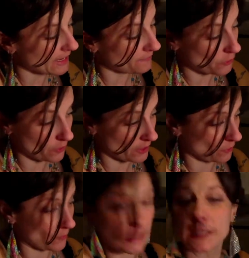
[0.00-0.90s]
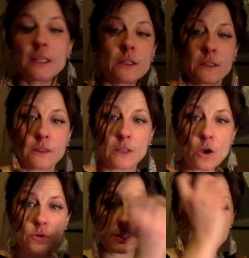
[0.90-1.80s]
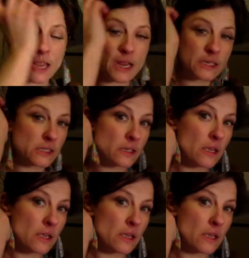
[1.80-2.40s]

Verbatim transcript: if you're in a really low state,